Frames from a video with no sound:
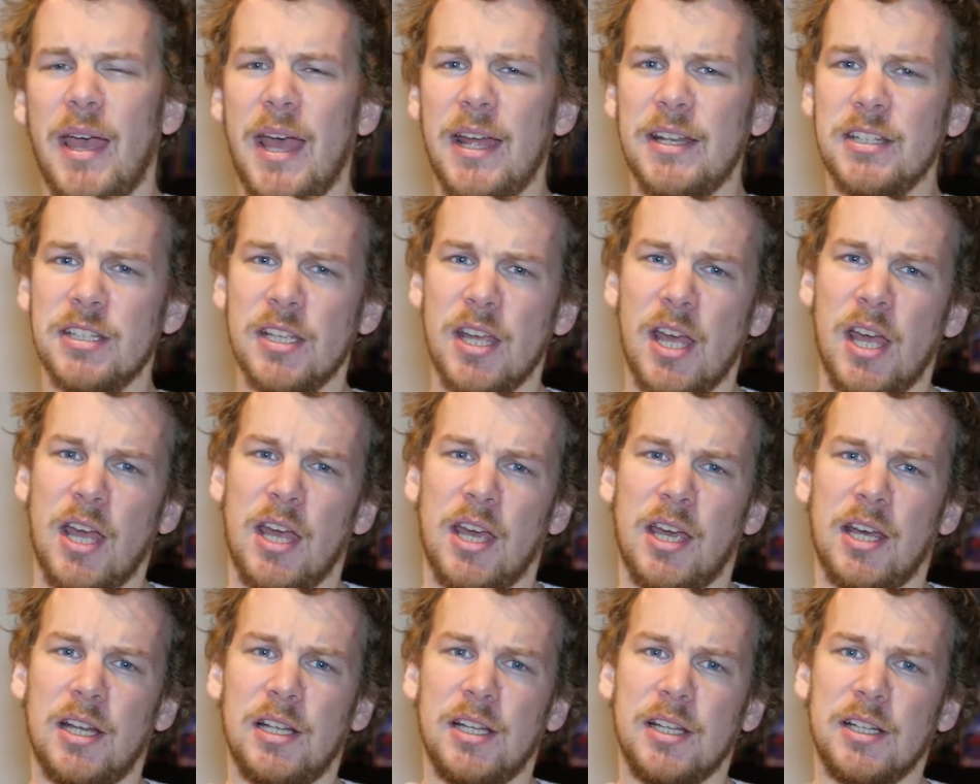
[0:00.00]
and
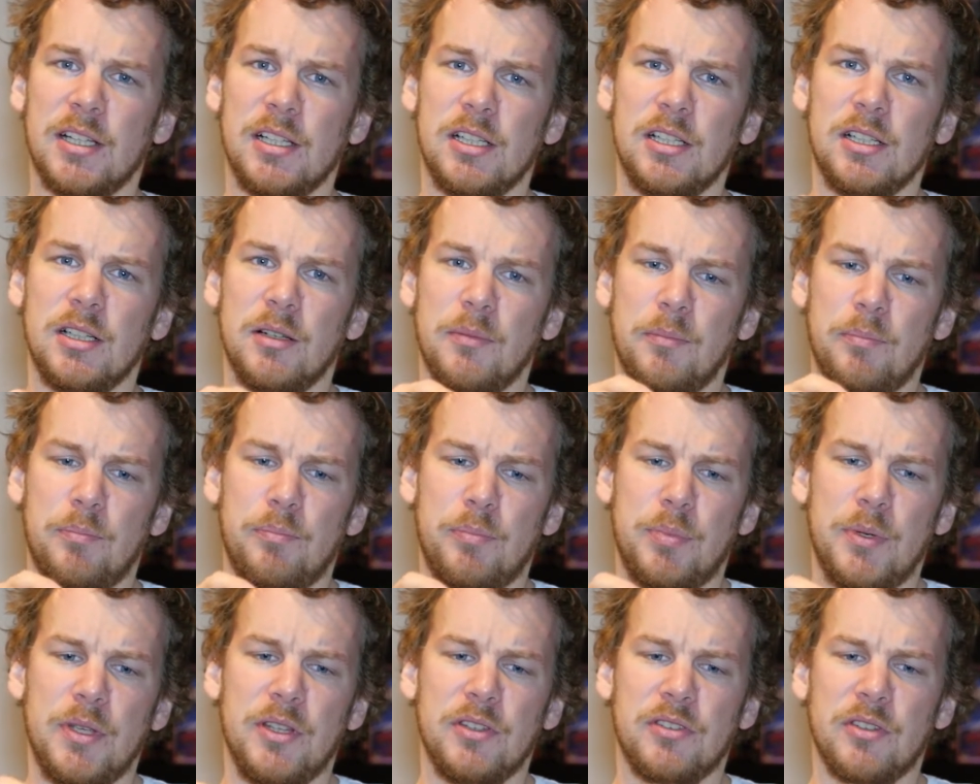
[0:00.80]
a little
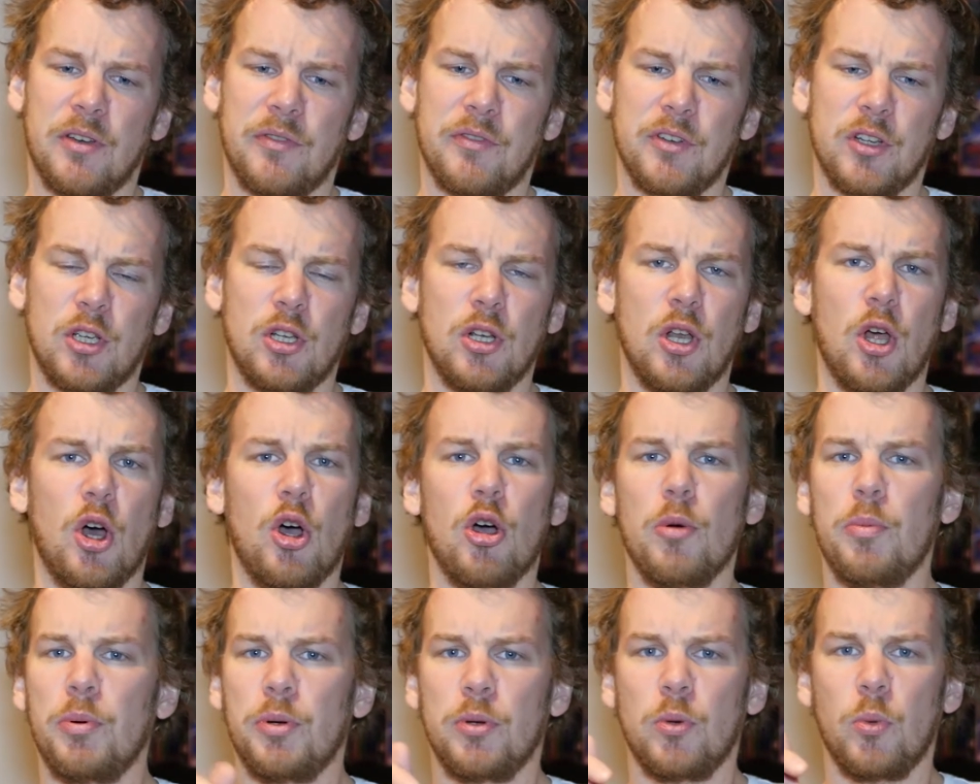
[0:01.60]
piece of a
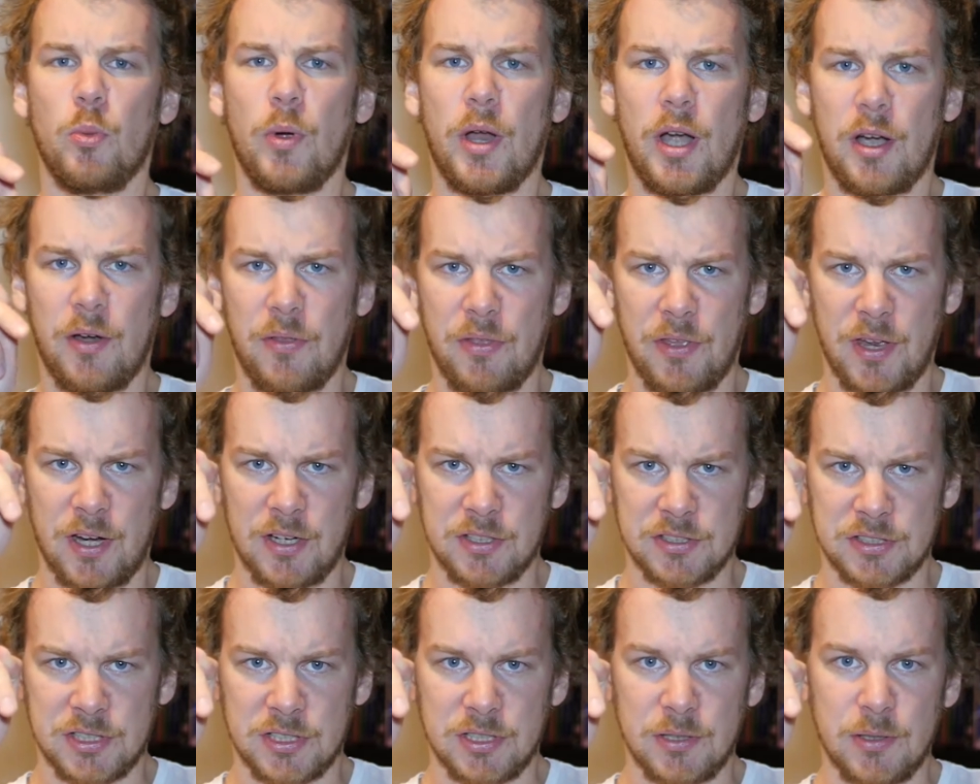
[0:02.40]
globe where
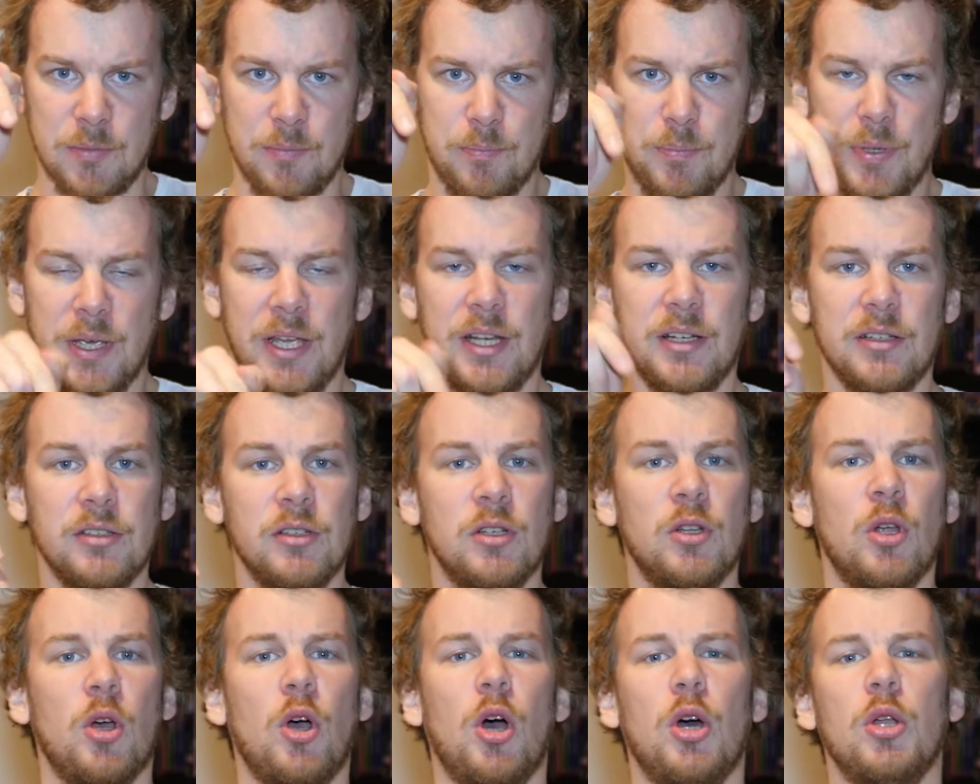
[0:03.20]
there's a
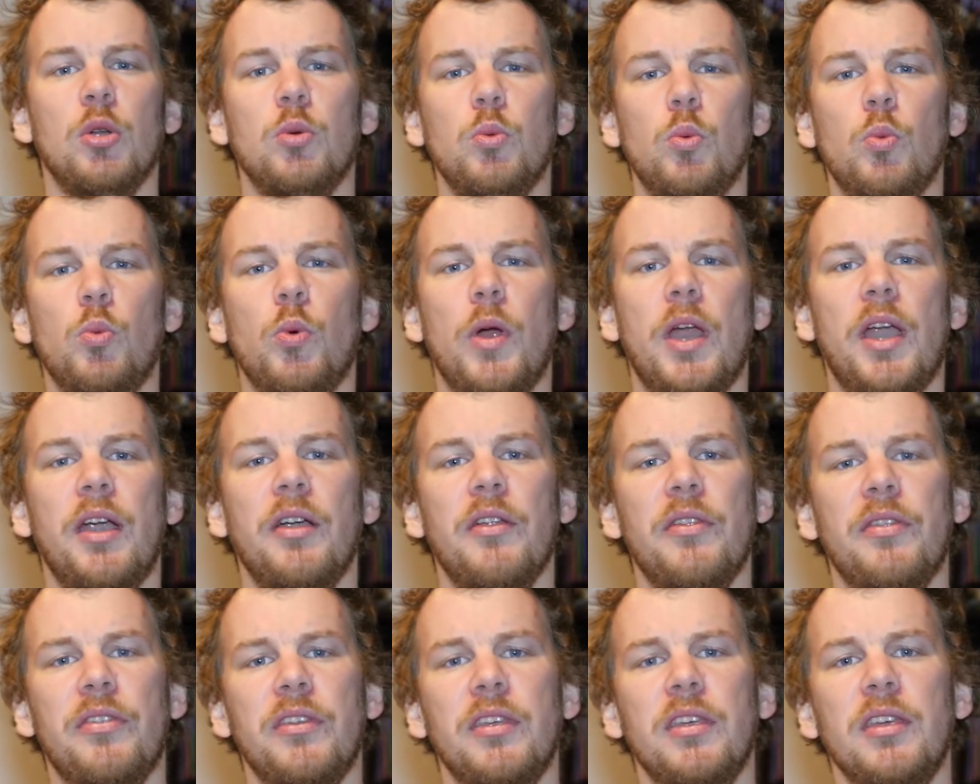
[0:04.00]
pin on
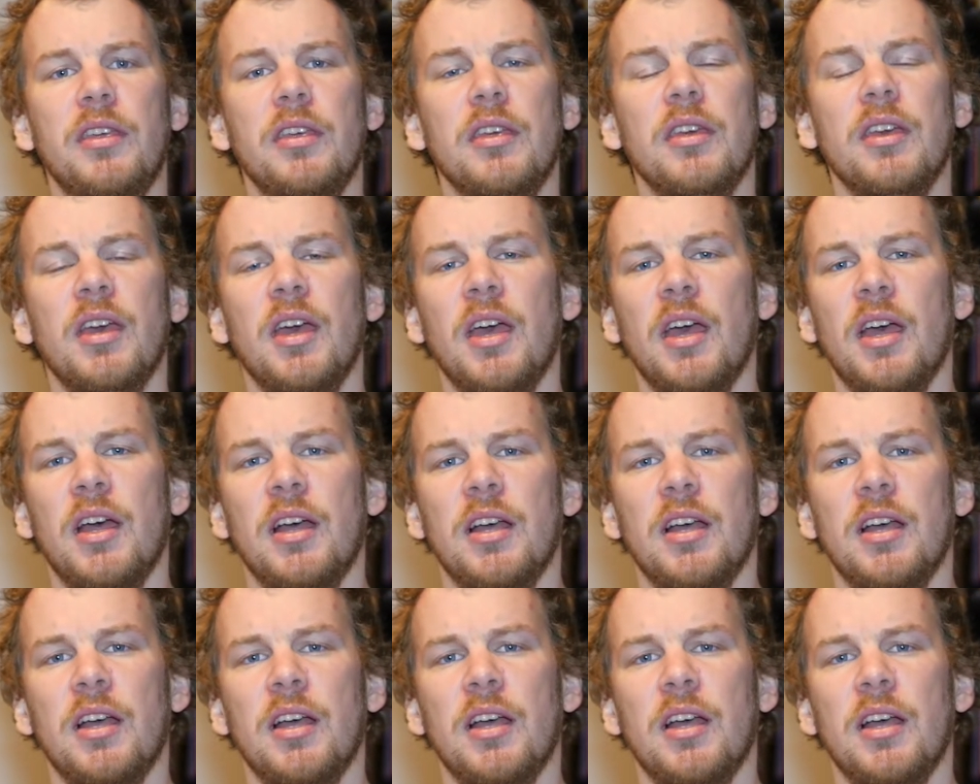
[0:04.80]
where the